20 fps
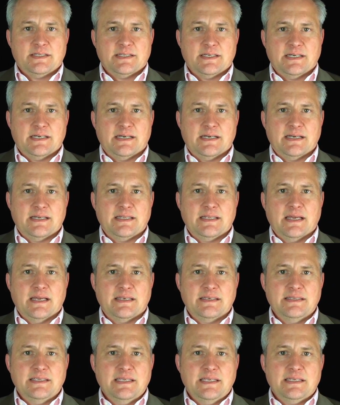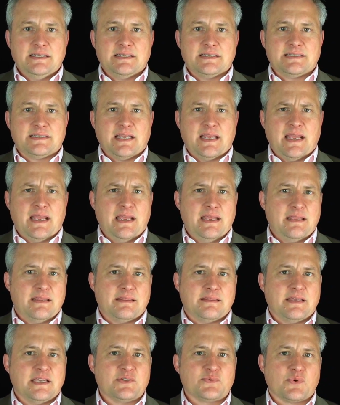a need to say, hey,
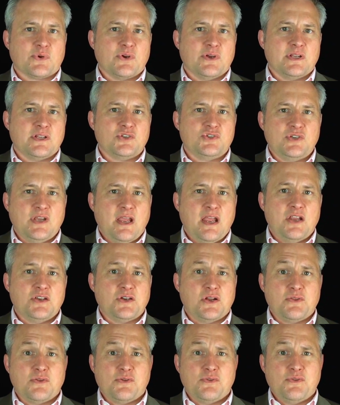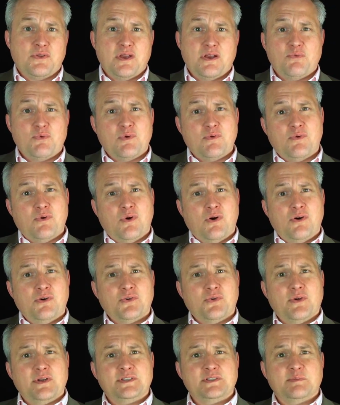things were going to change, other than we were all
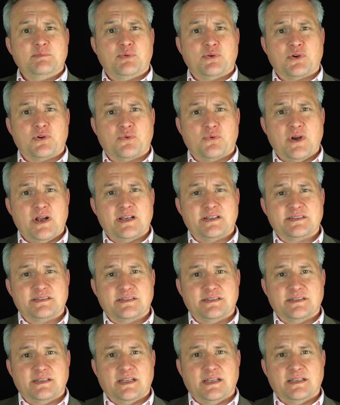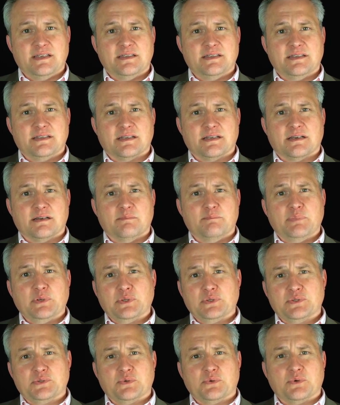going to progress and
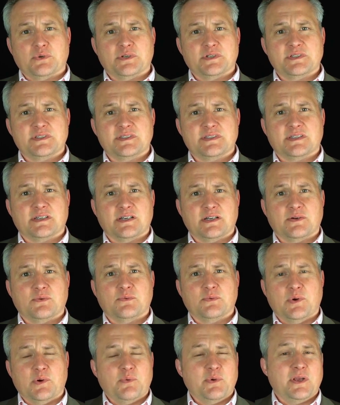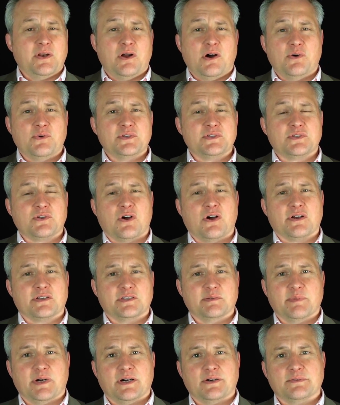build towards what we had always talked
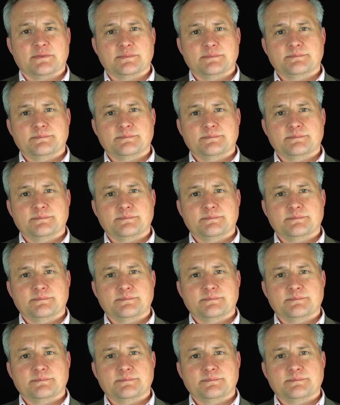about.